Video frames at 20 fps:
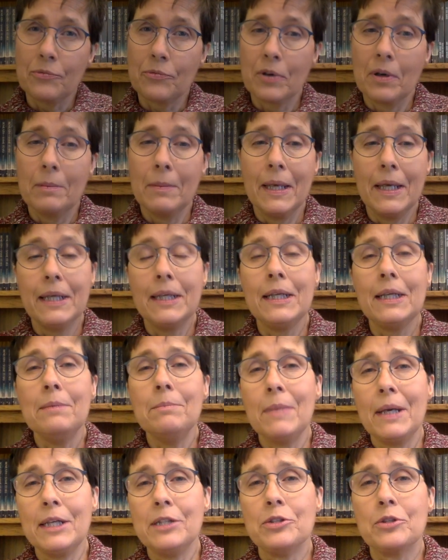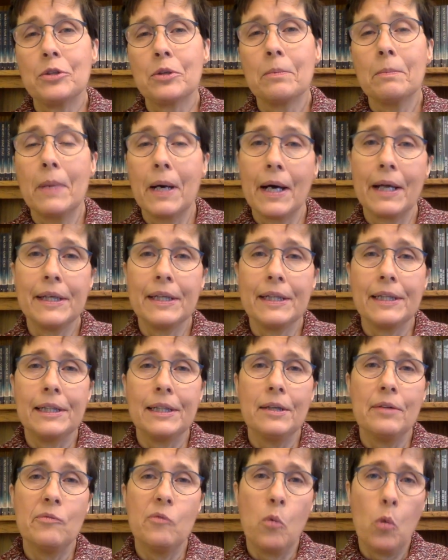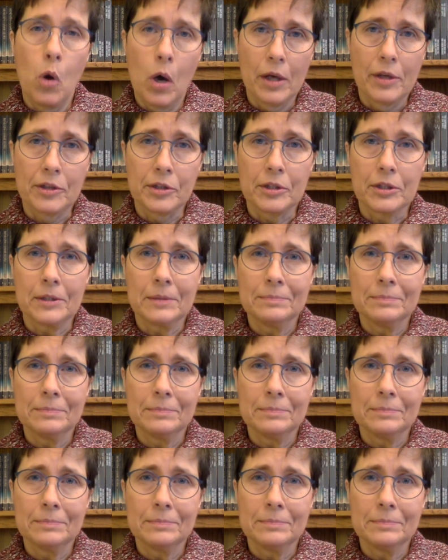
from any major body of water.